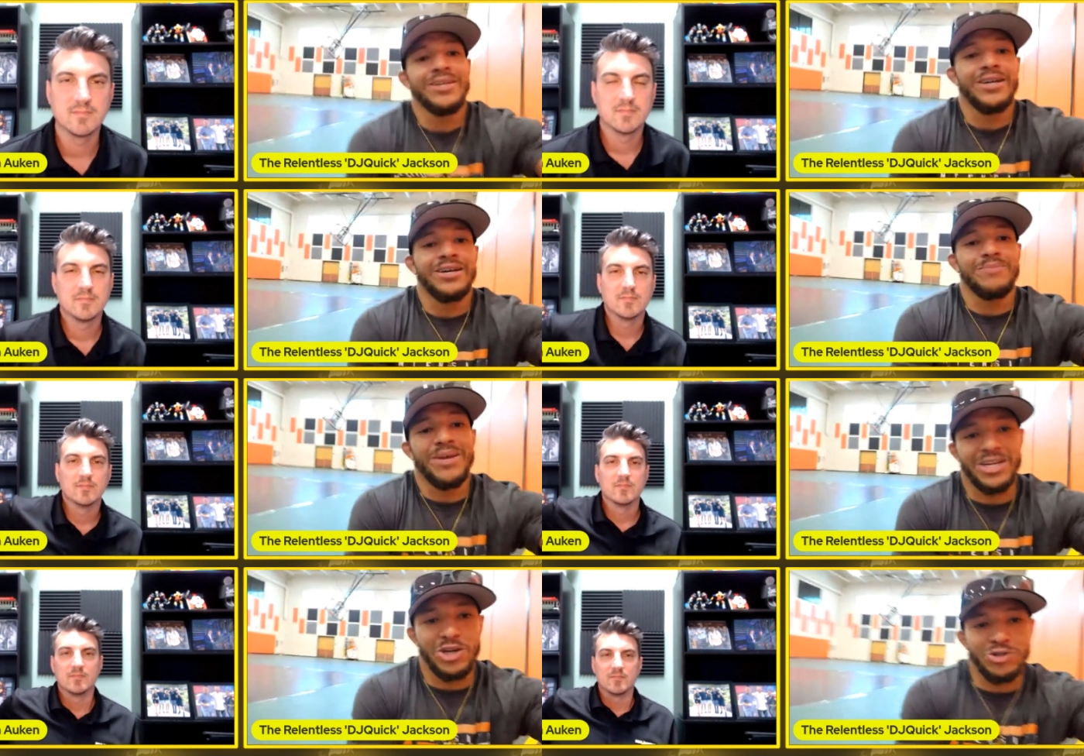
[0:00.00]
Speaker 1: I'm the
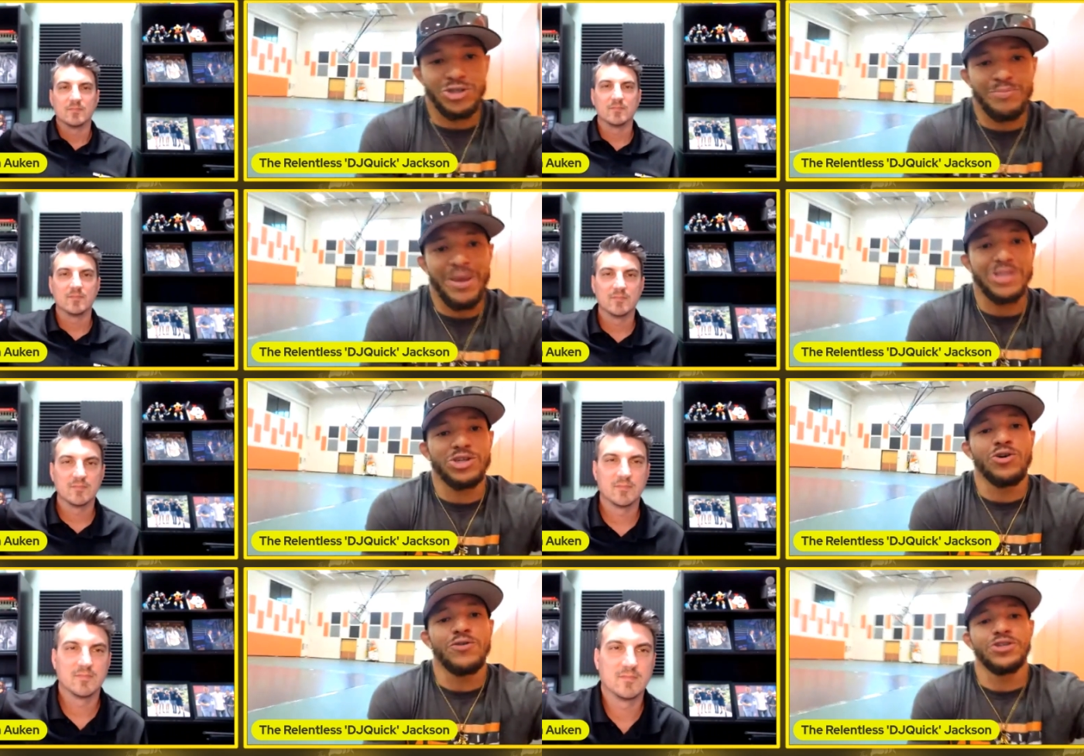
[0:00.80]
head coach at
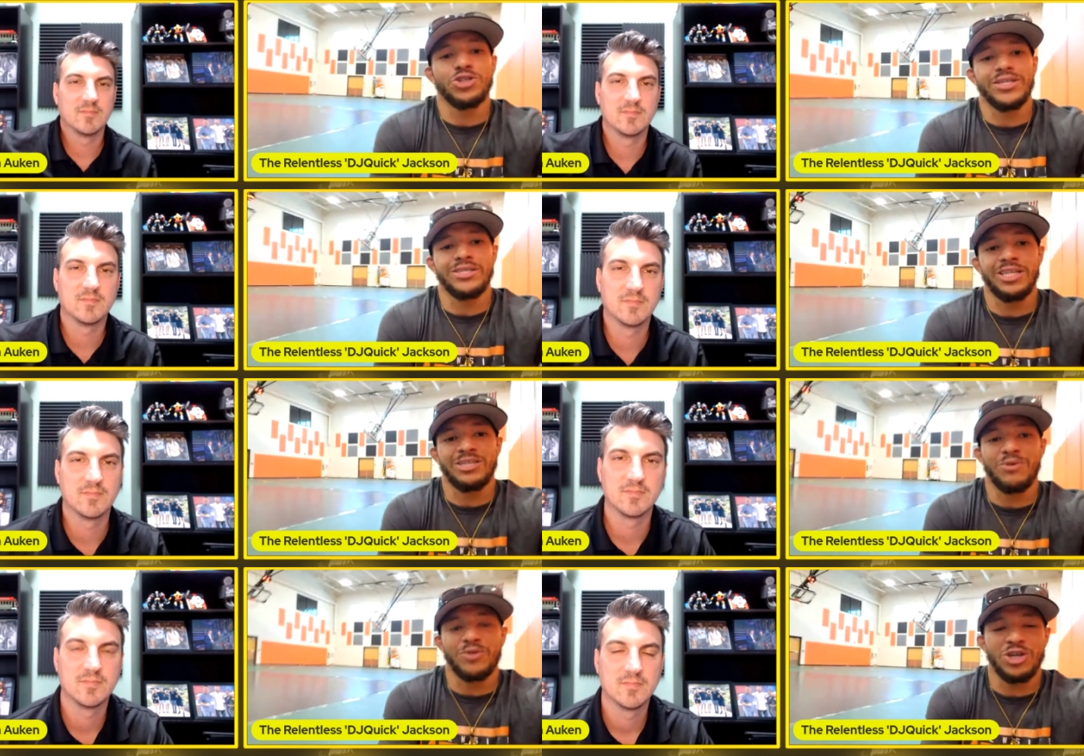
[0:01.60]
Pasco over in Tri Cities,
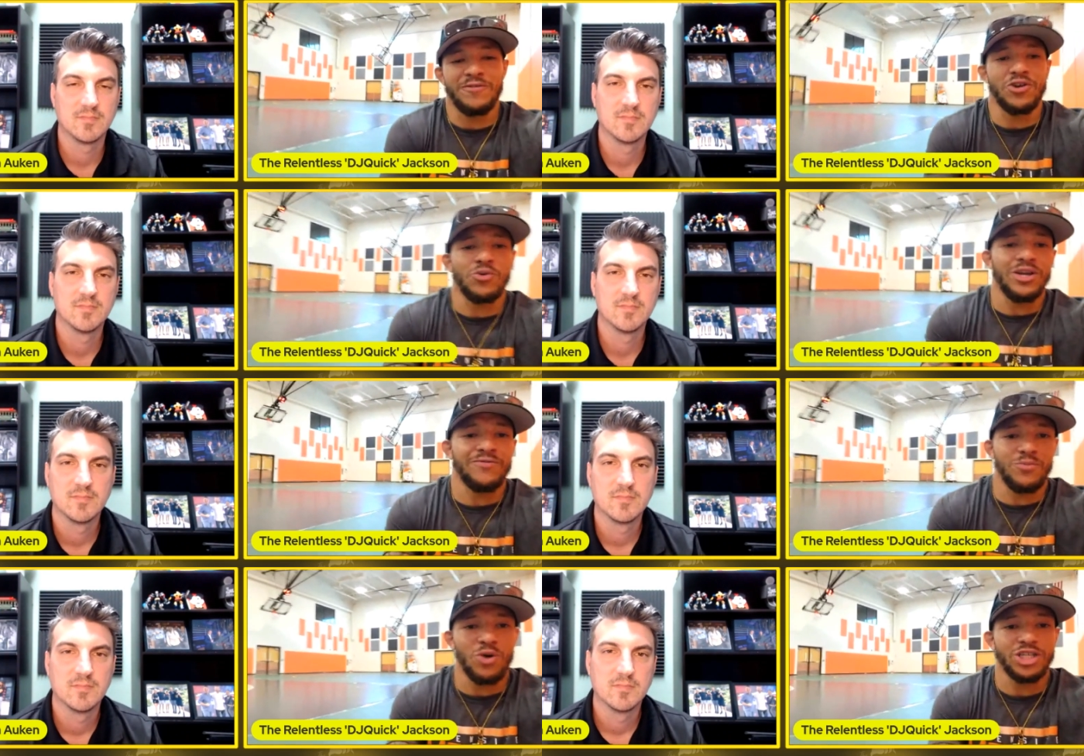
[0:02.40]
but we traveled our way
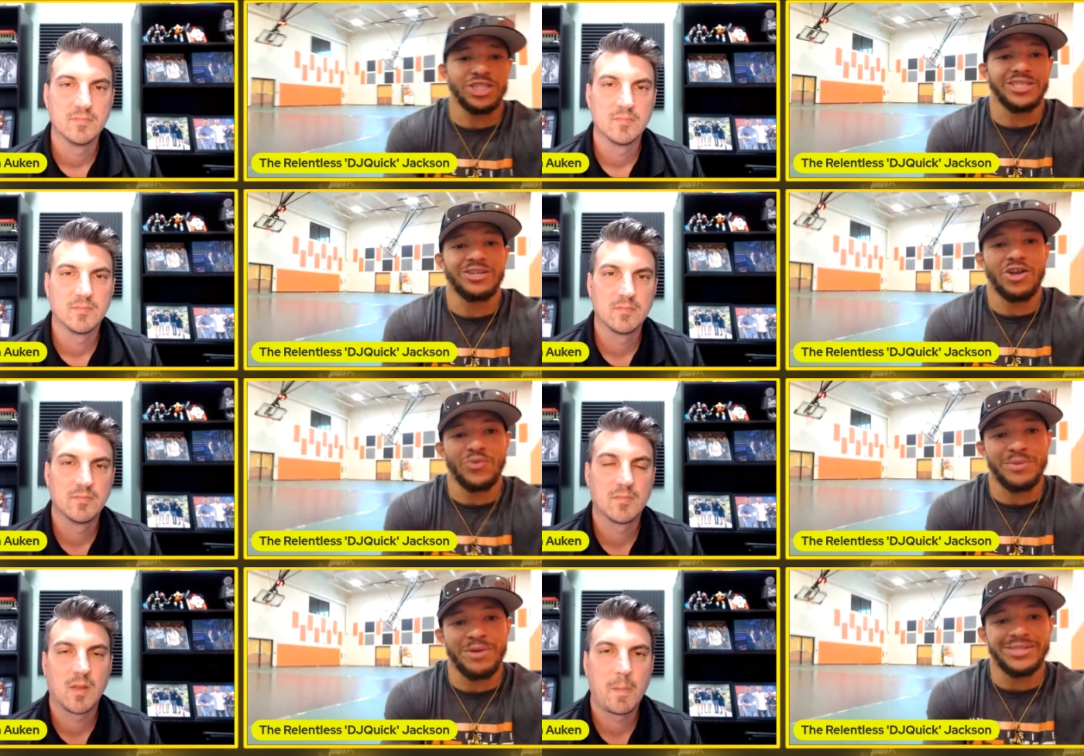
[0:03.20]
from Washington all the
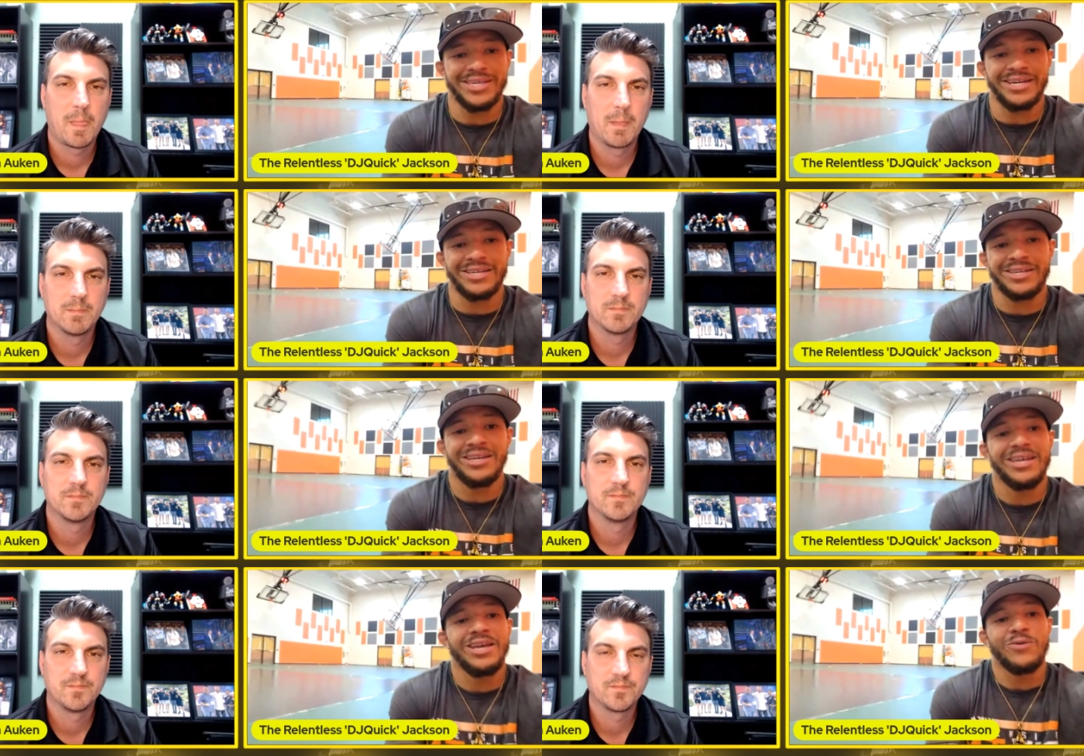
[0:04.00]
way to Montana.
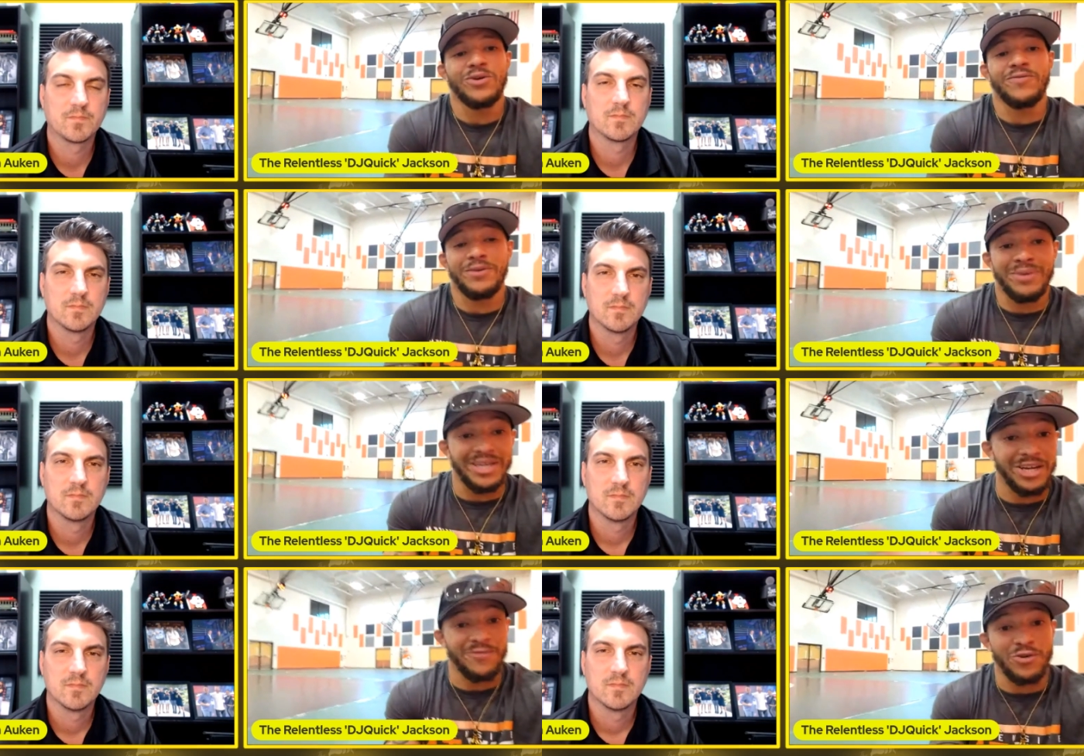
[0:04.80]
We've been
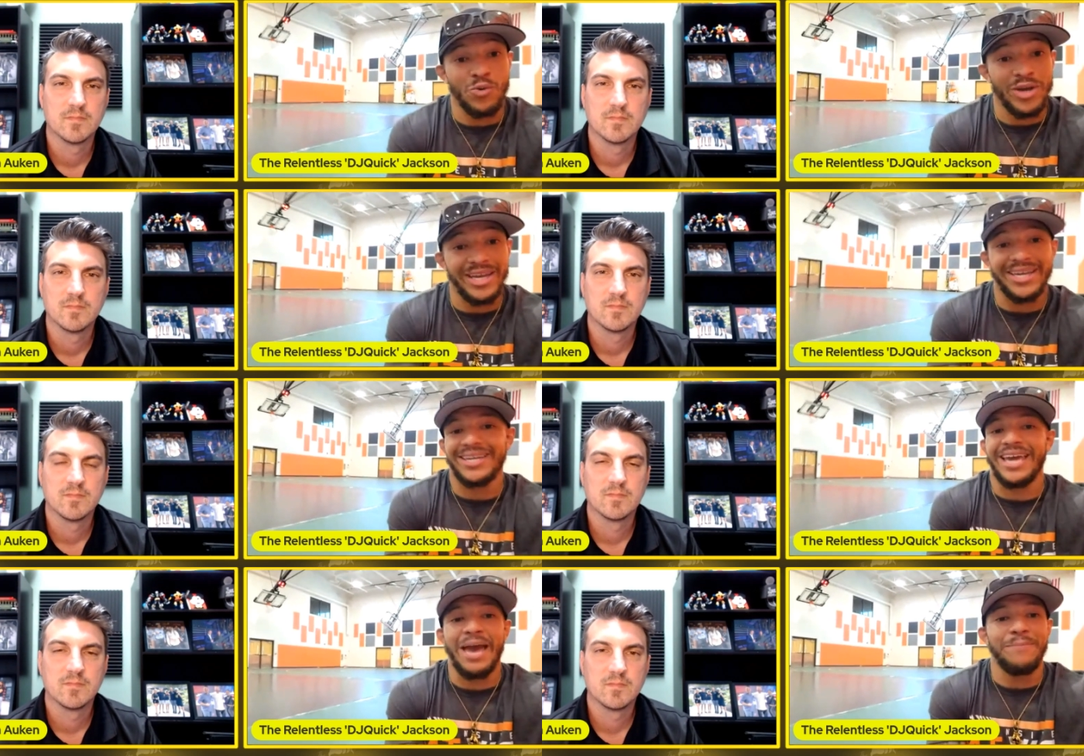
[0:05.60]
here for a
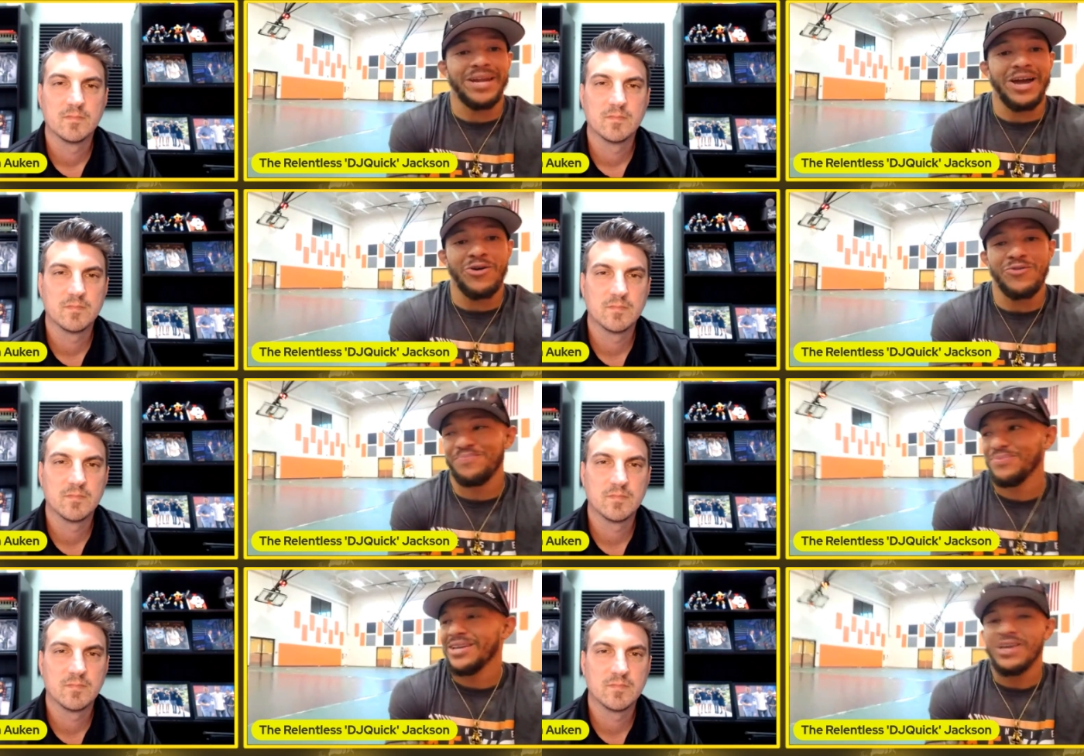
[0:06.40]
week, camping out,
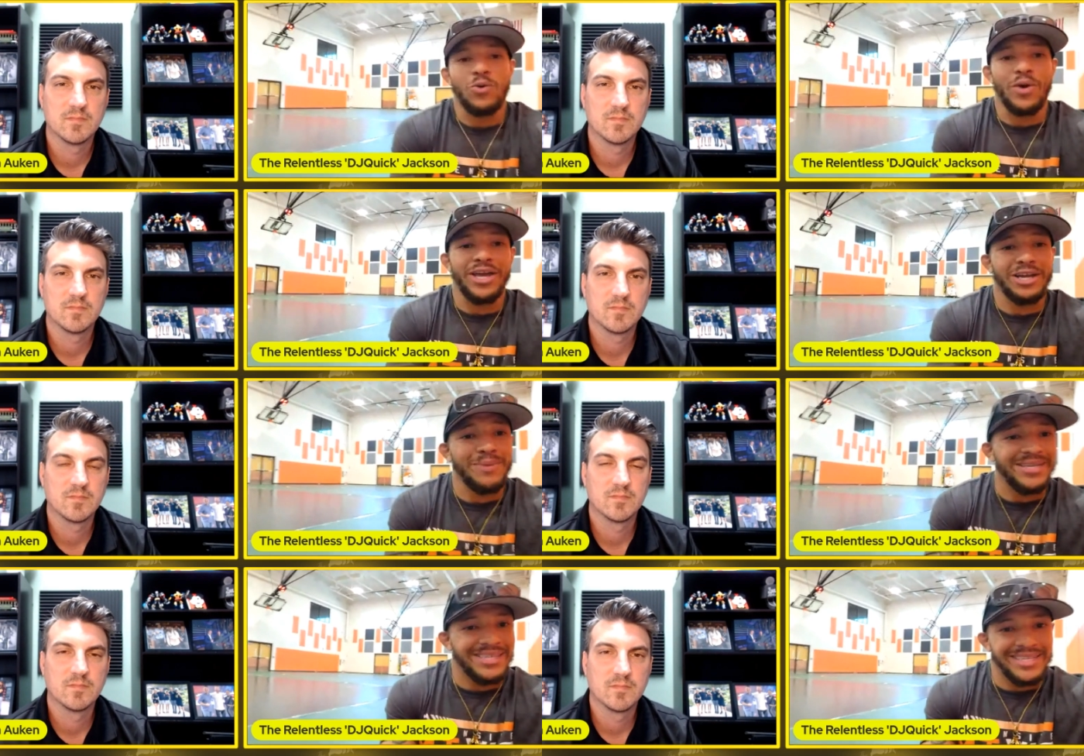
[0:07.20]
waking up
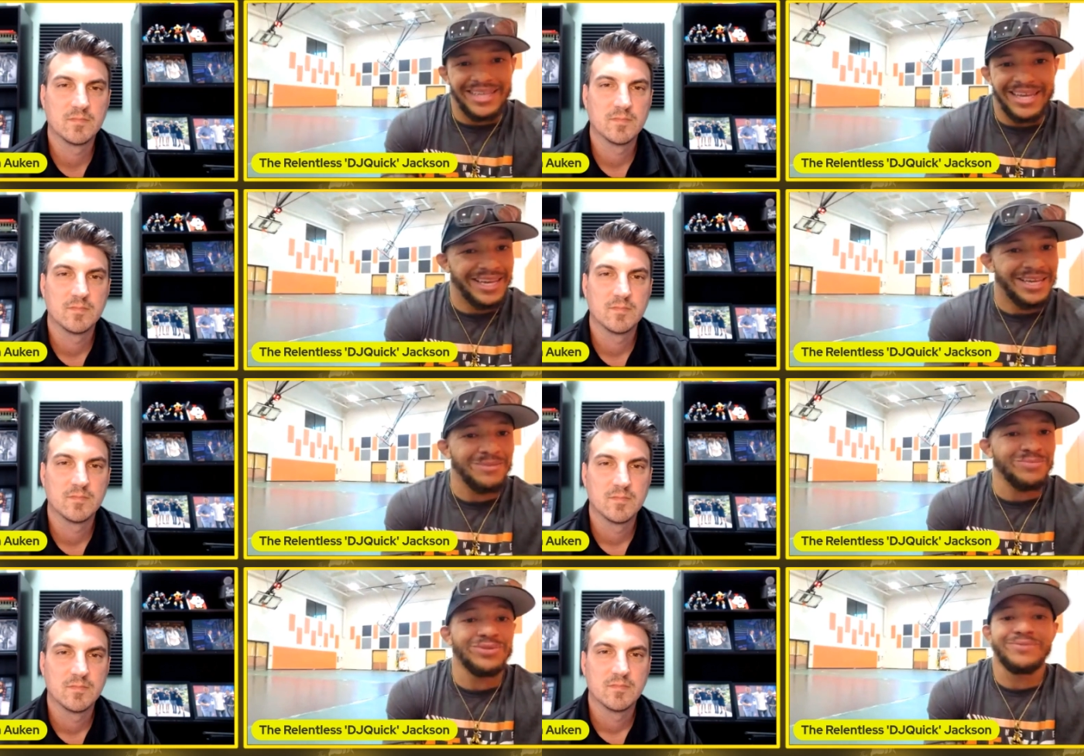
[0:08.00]
at six a.m.,